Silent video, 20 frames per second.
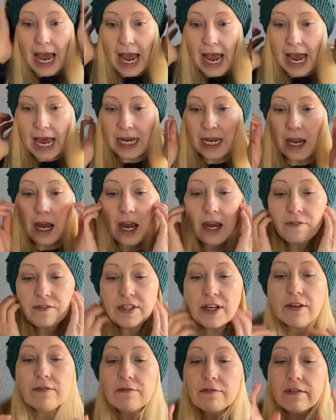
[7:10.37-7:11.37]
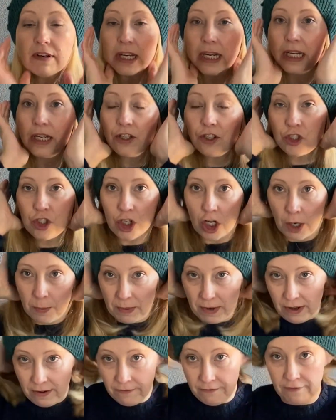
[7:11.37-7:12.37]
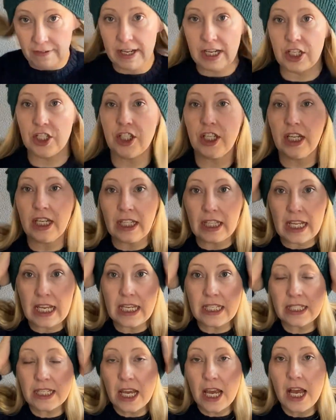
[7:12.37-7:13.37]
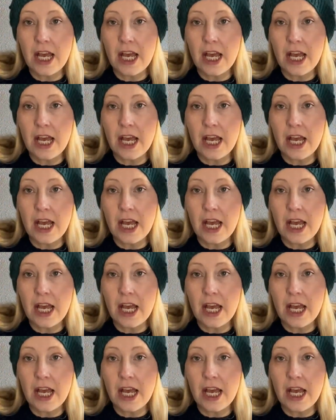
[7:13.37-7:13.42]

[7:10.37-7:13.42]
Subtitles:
and I've done a really good job of finishing this.